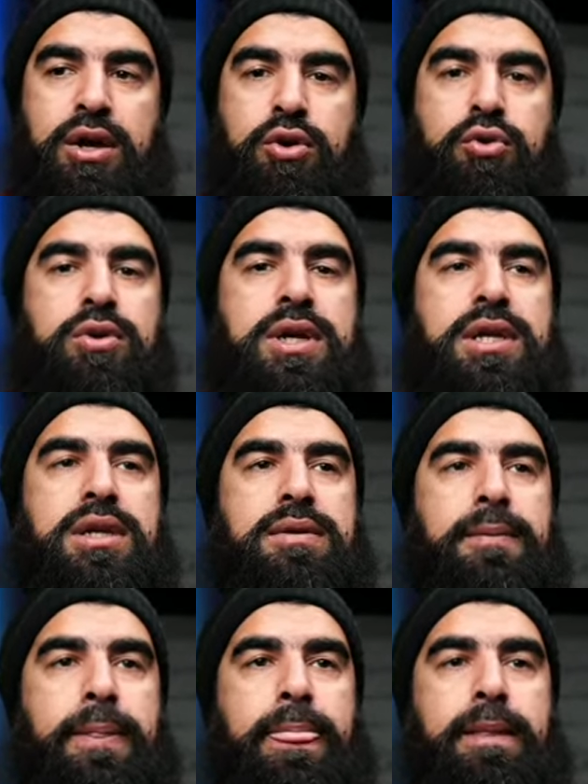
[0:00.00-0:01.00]
who
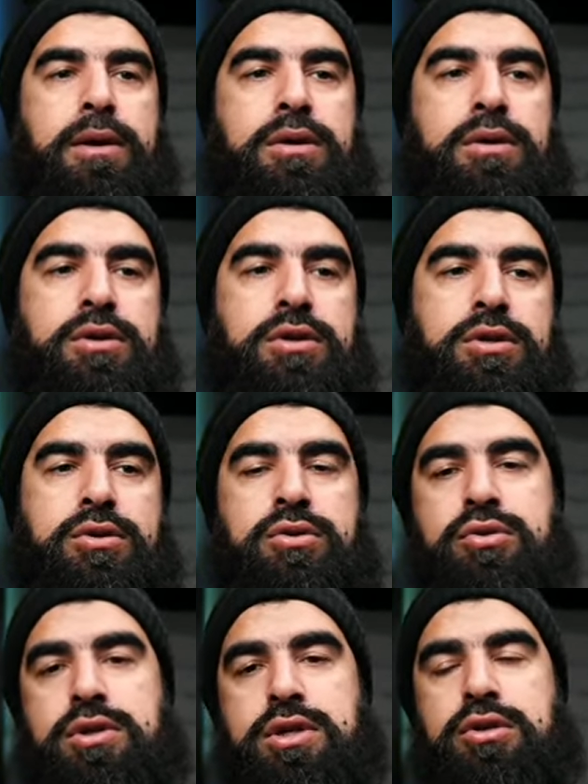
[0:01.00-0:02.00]
can,
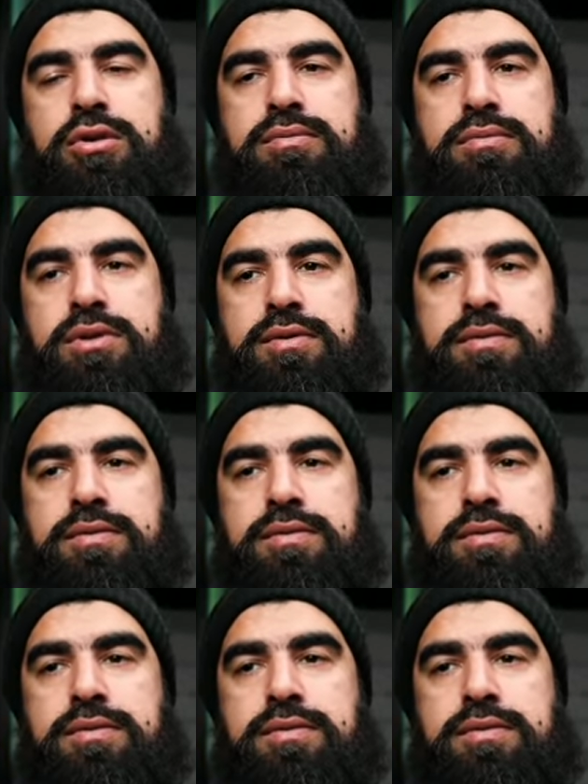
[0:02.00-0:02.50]
who can, you know,